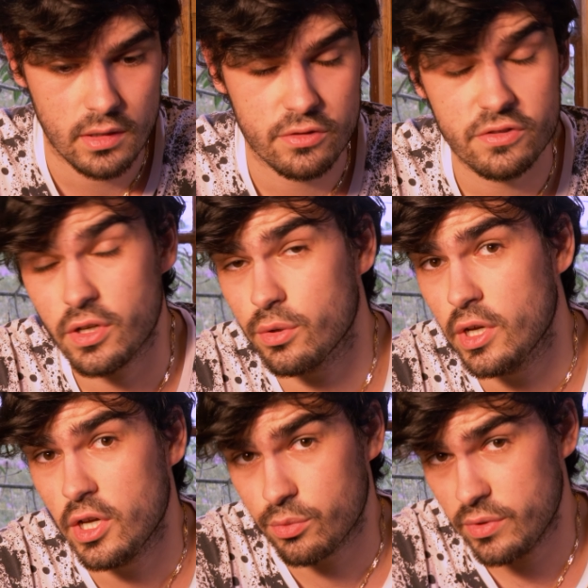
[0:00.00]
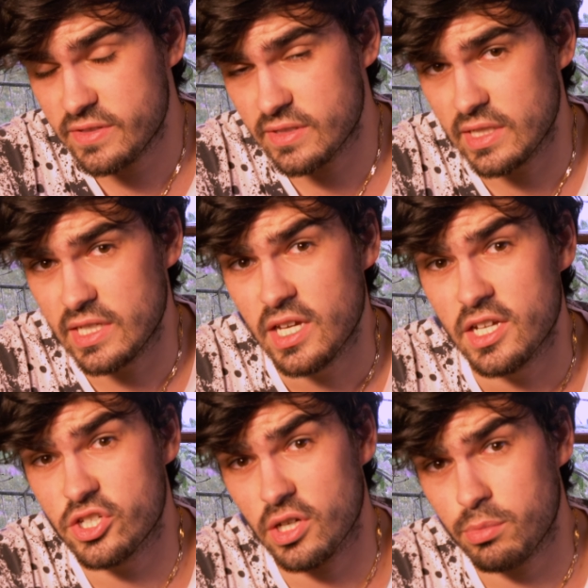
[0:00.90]
So, recently,
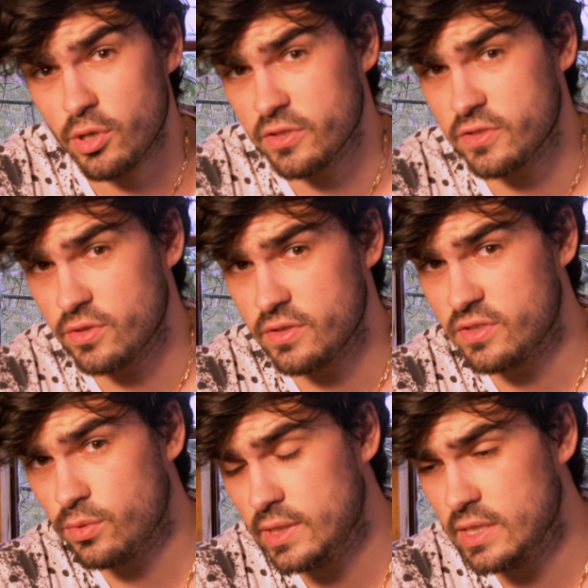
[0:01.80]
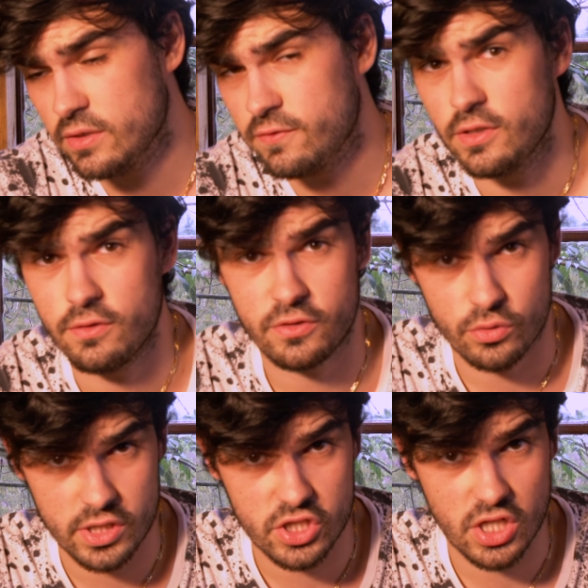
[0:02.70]
John Prosser has tweeted a few
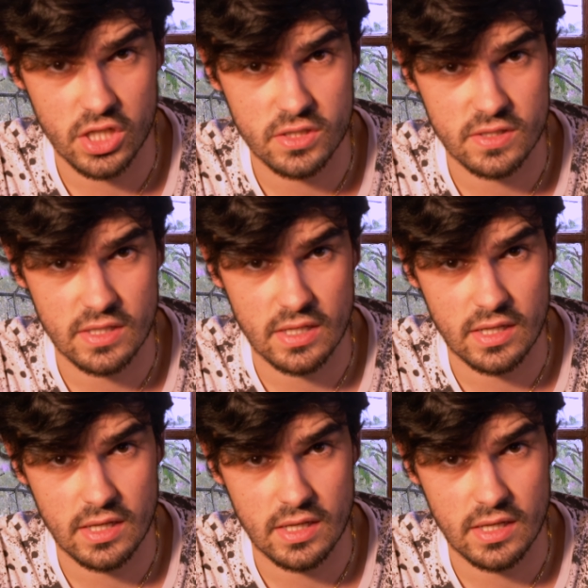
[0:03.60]
screenshots